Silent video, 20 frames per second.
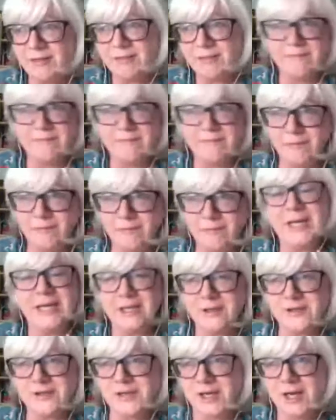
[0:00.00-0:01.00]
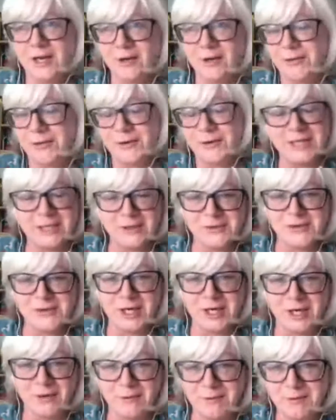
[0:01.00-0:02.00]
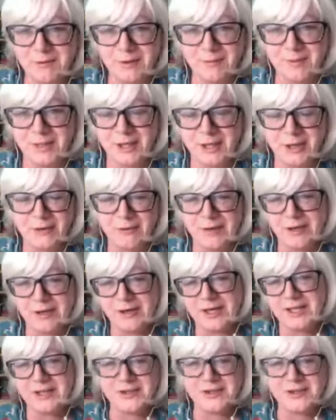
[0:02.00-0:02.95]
40 years ago, 30 years ago, it would have been a career killer. Some